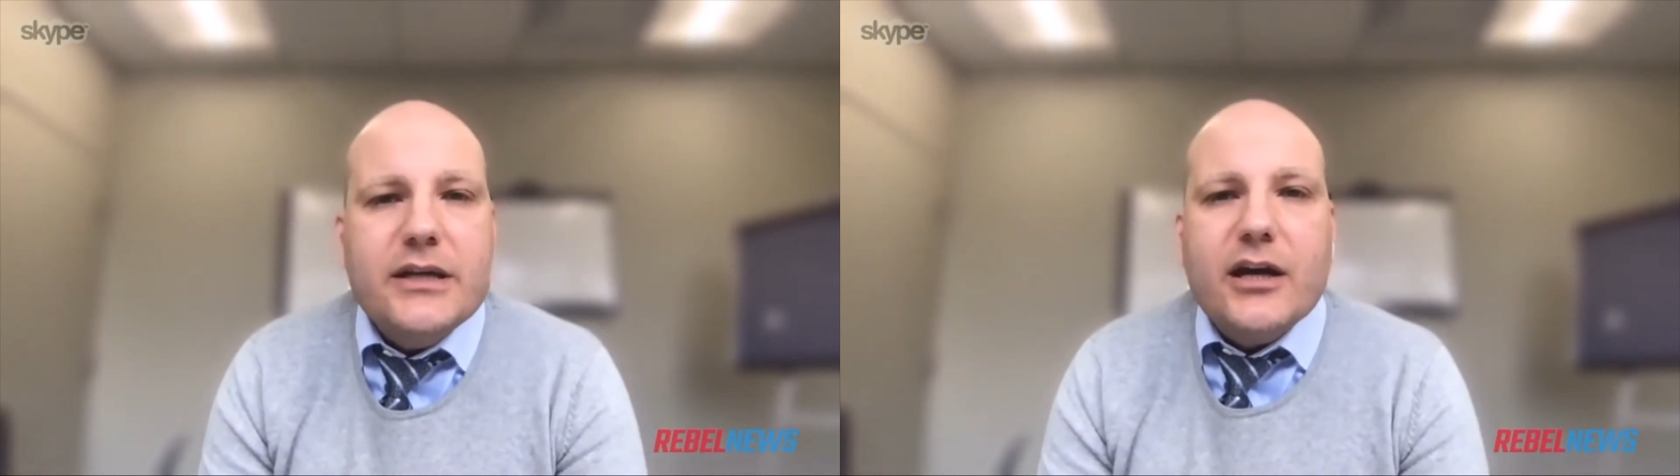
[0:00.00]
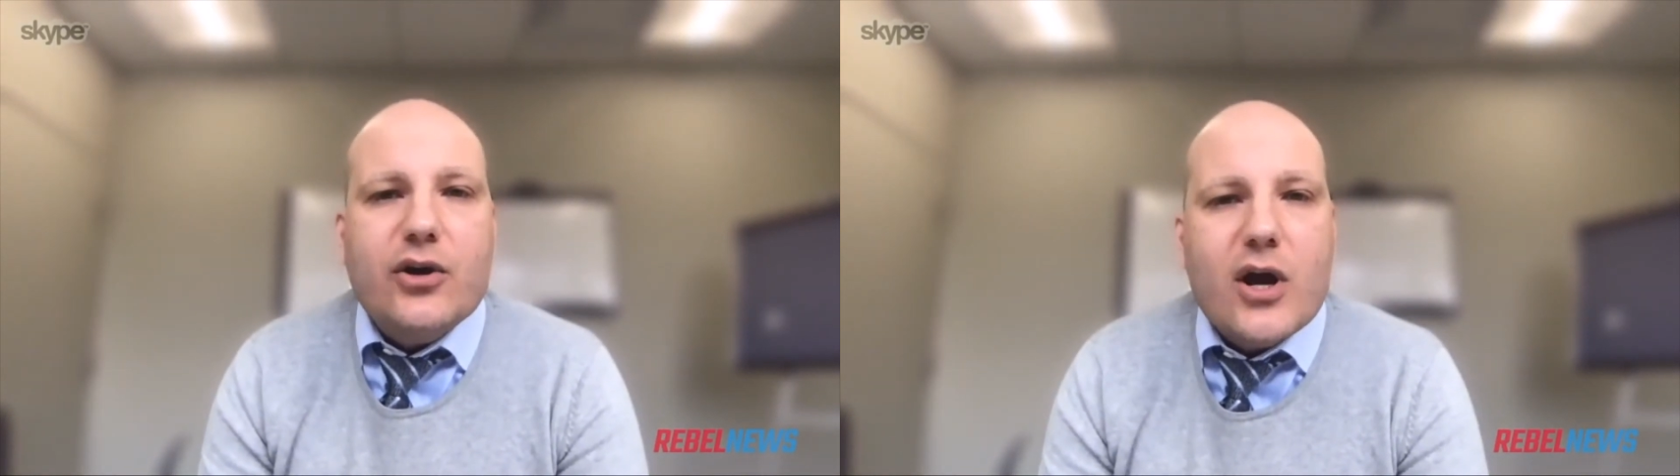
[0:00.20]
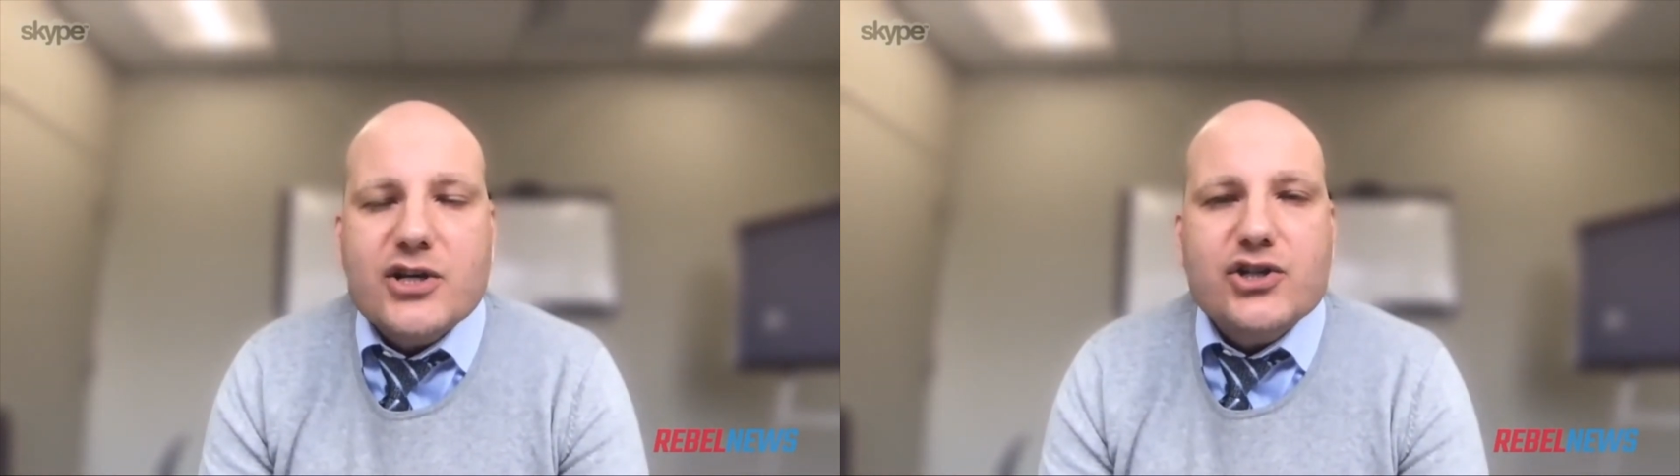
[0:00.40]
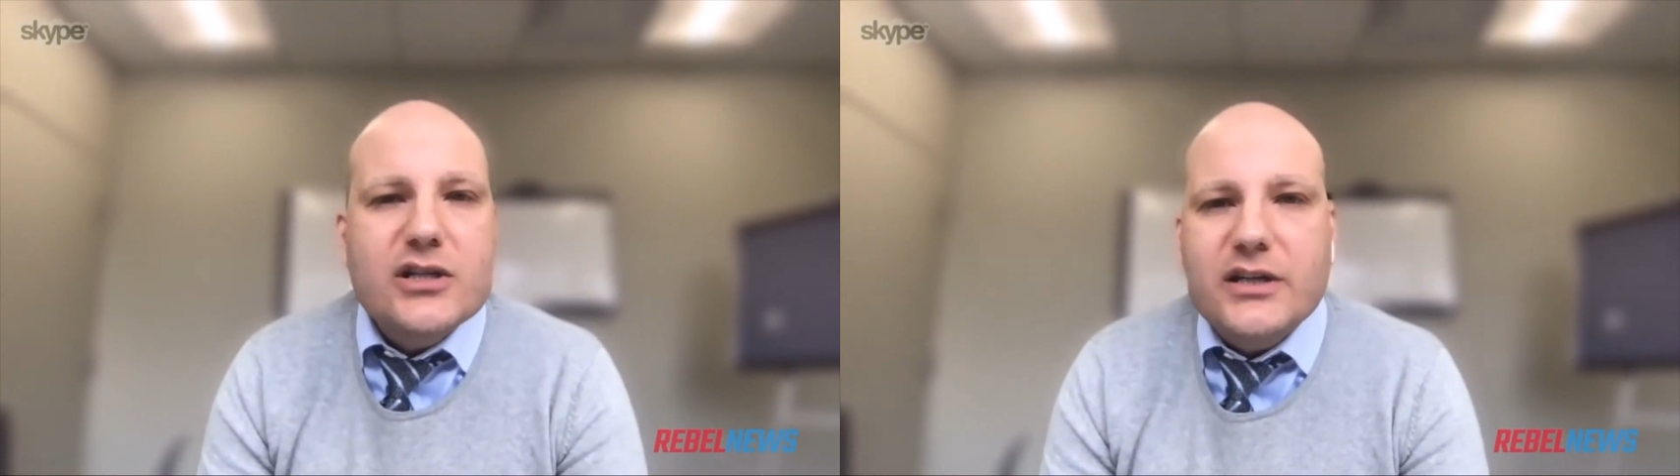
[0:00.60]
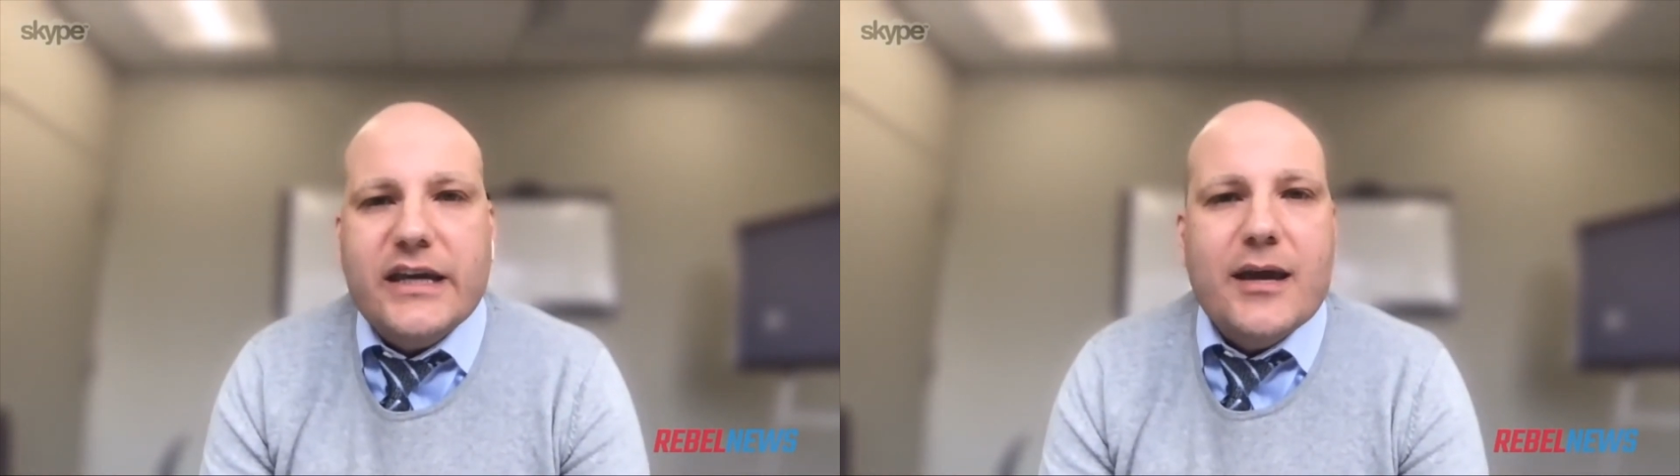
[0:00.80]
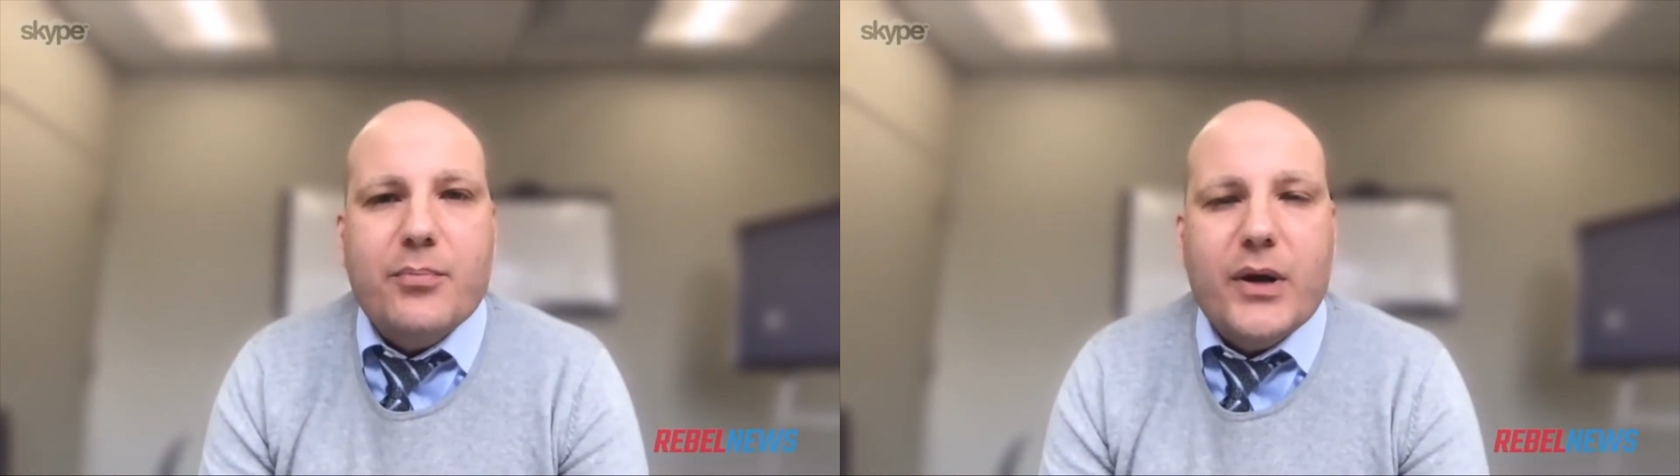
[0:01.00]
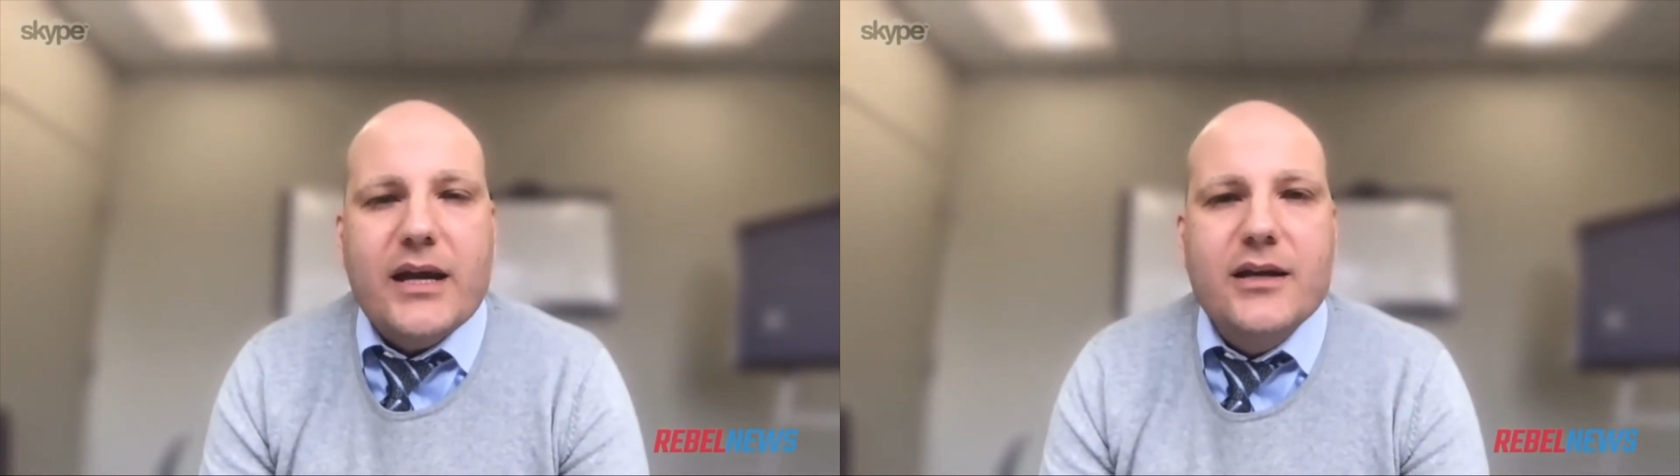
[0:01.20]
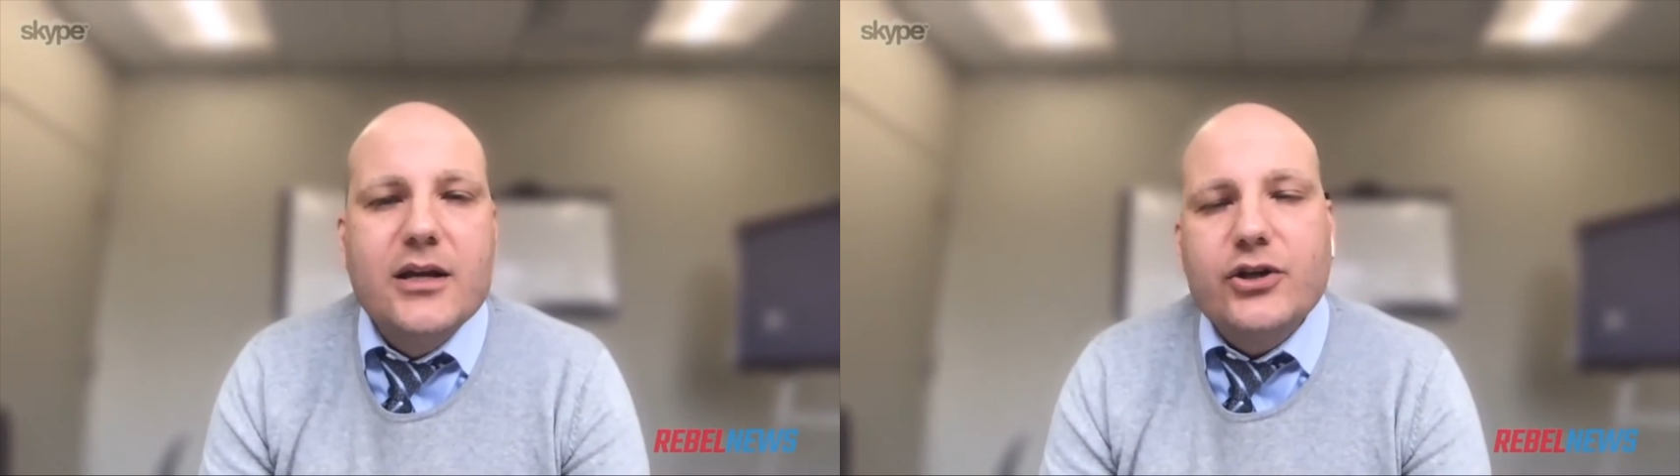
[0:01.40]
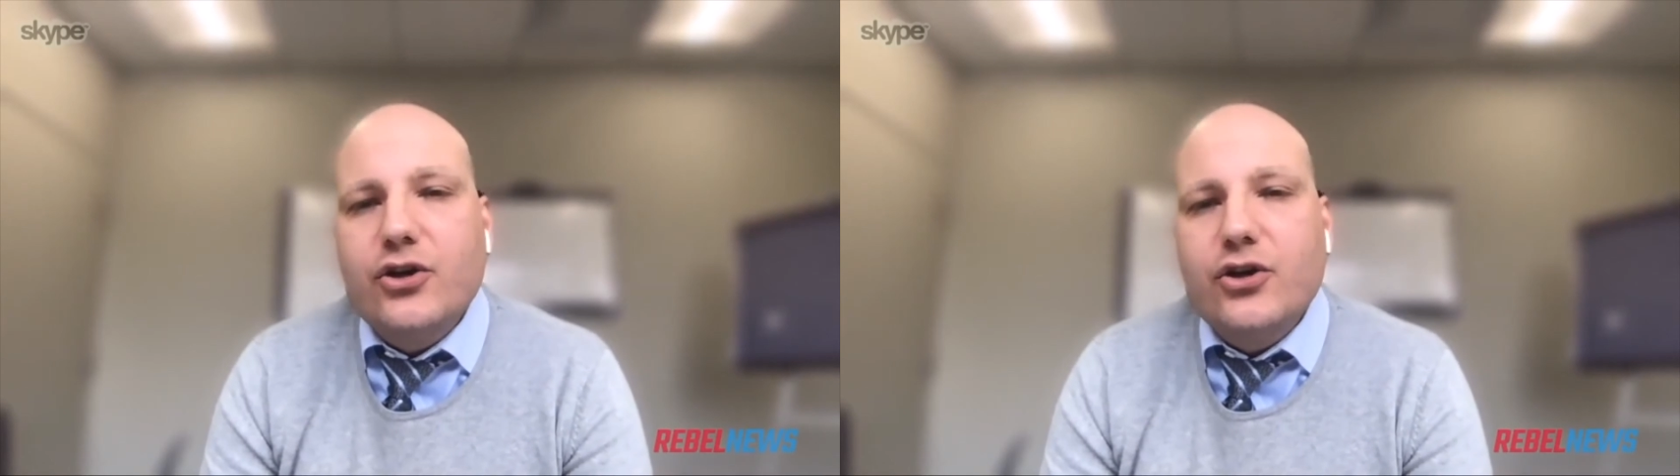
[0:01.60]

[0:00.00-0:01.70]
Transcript: get crushed in the campaign.